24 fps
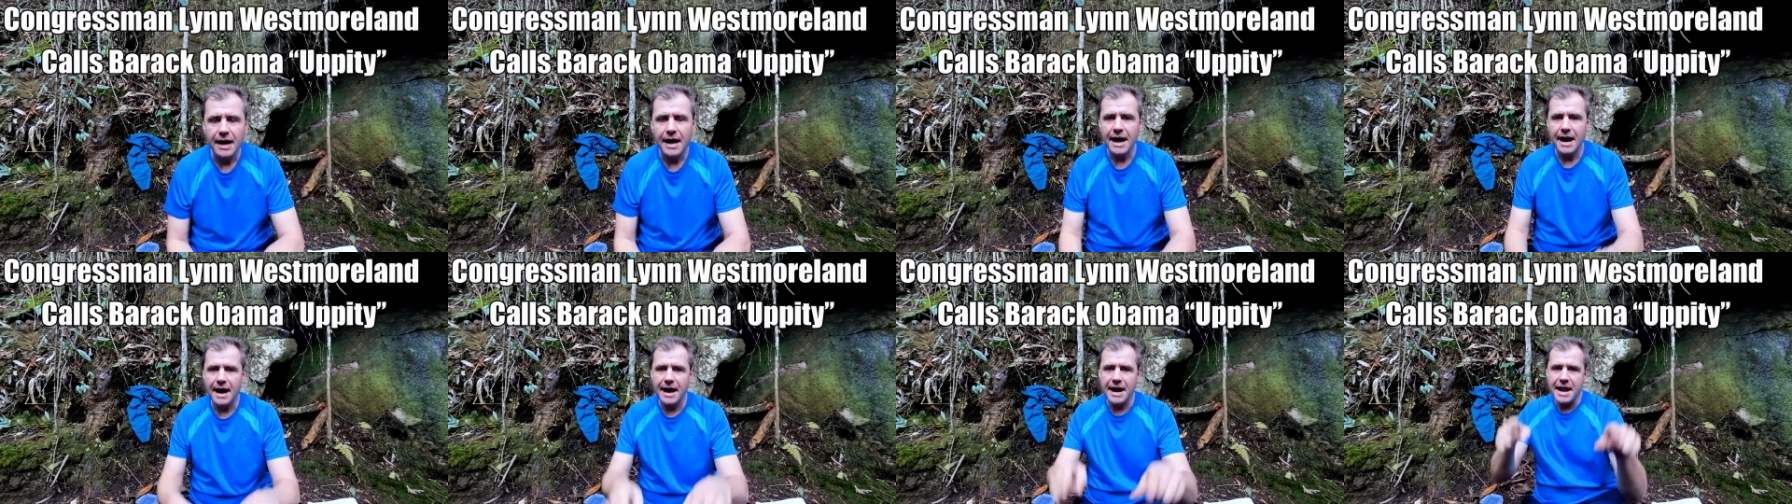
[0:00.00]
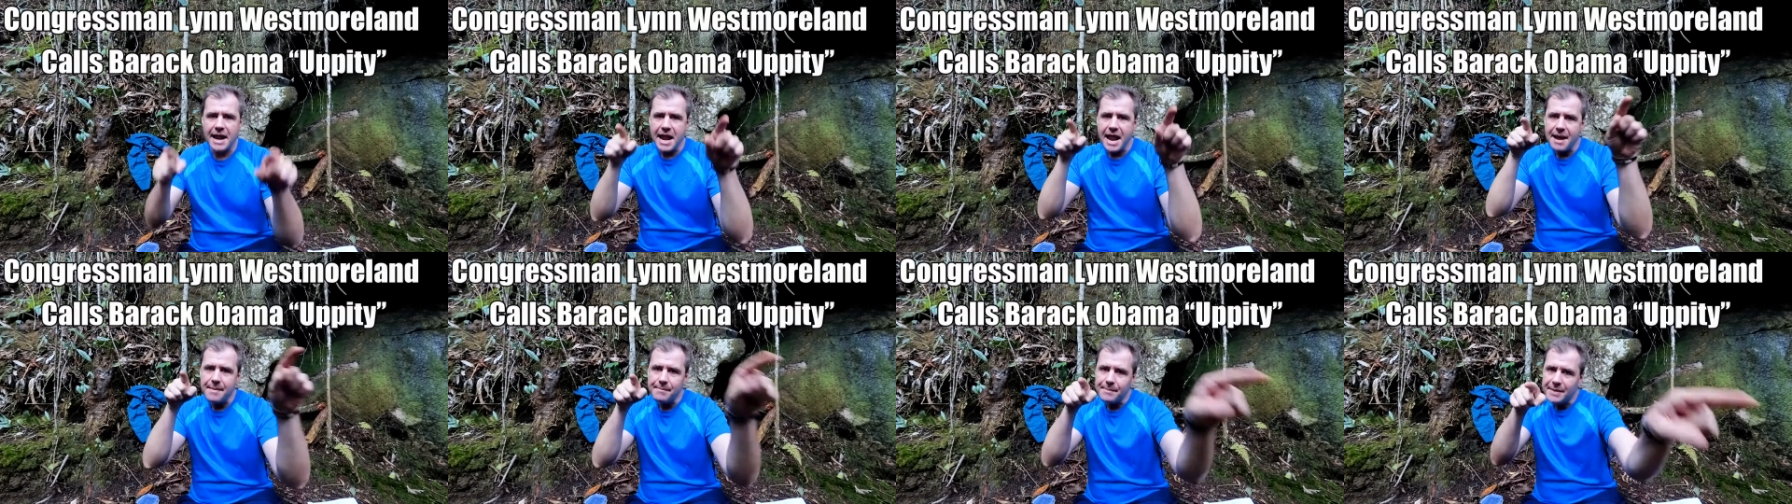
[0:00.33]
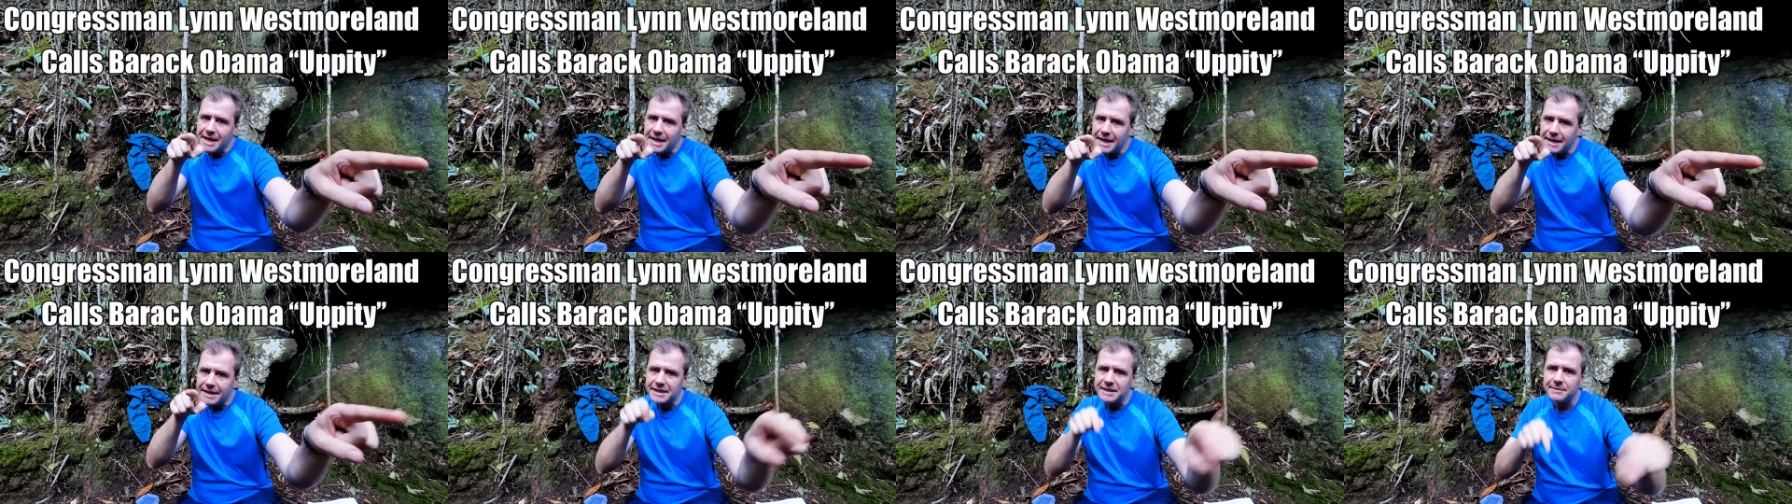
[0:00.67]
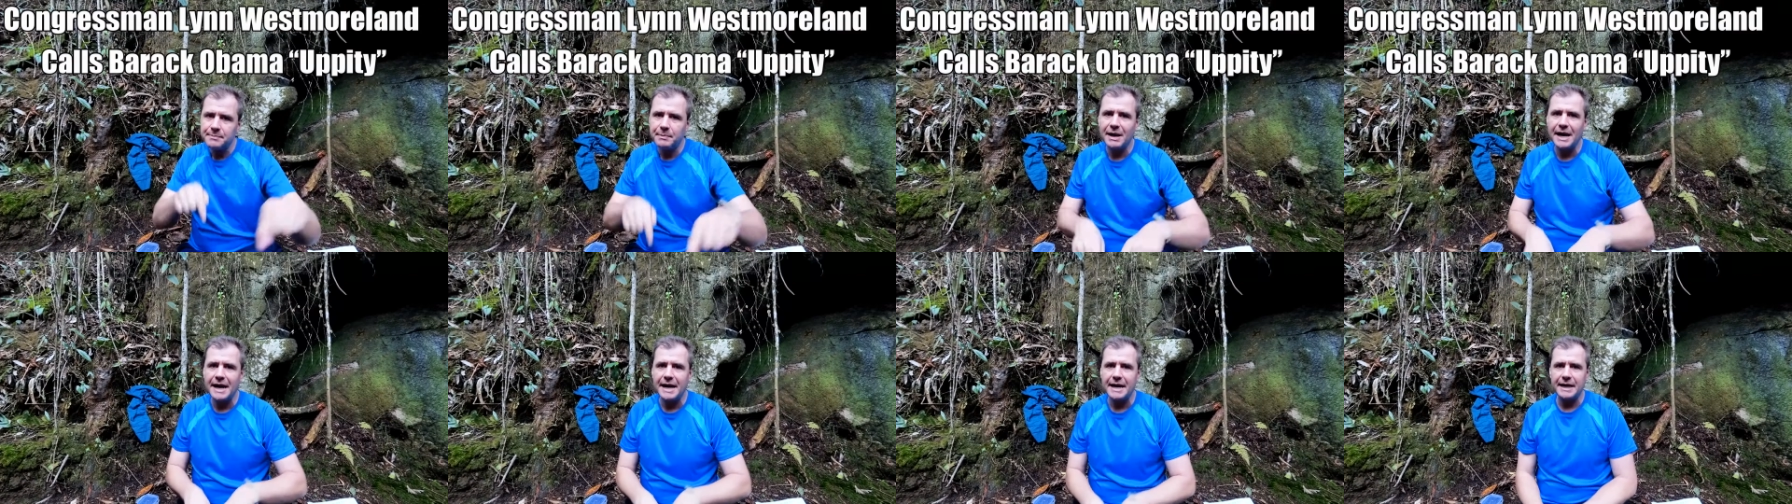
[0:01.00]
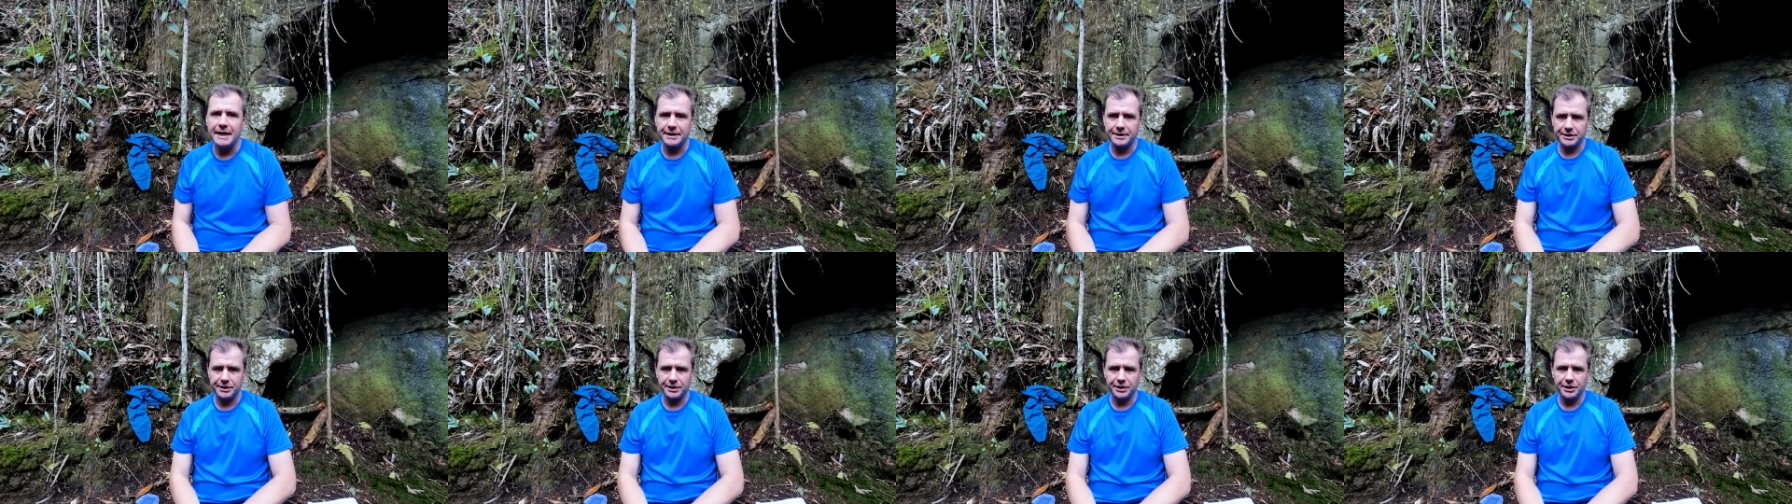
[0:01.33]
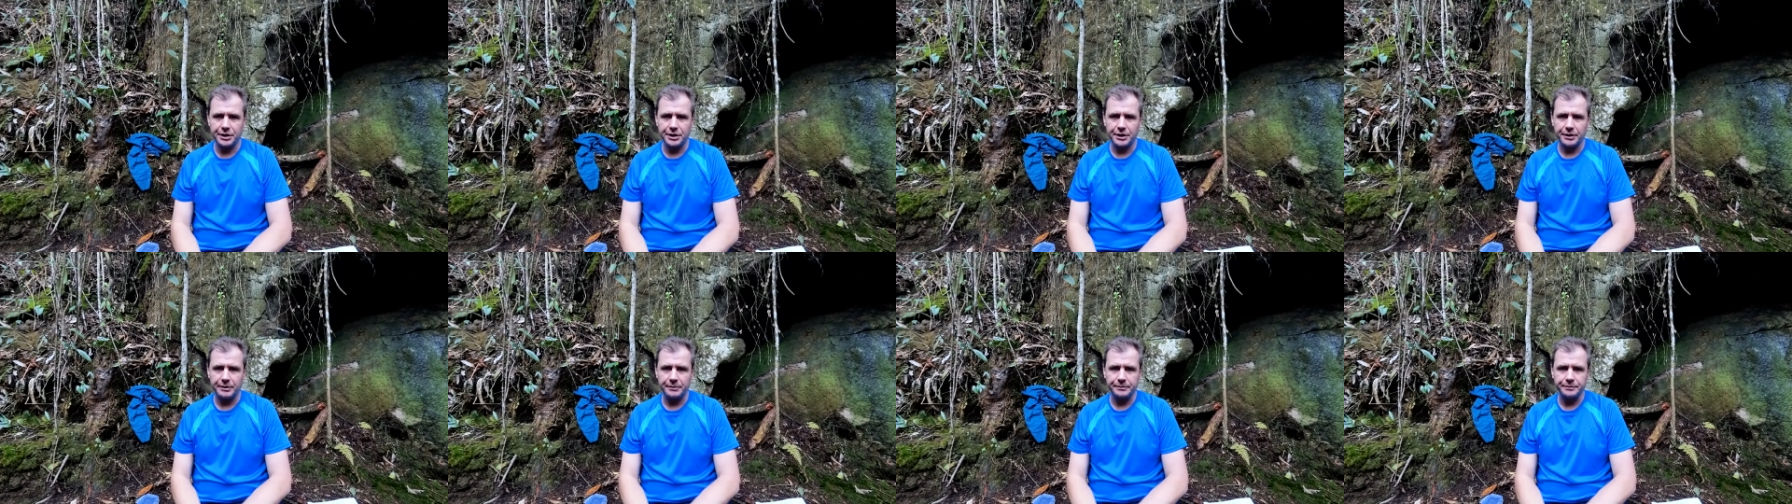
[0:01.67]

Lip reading: And let me explain it to you.